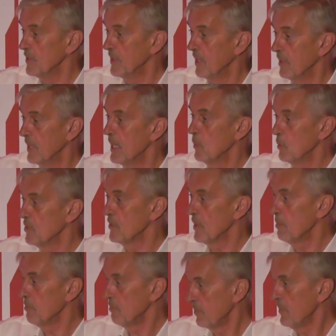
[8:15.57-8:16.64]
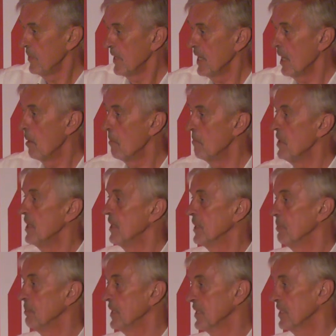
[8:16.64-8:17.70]
You know, it was the armpit of
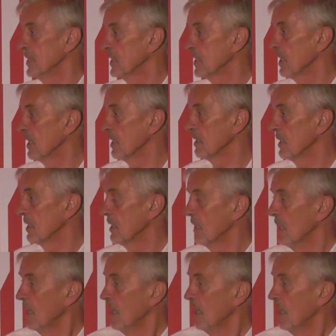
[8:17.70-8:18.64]
the business kind of thing.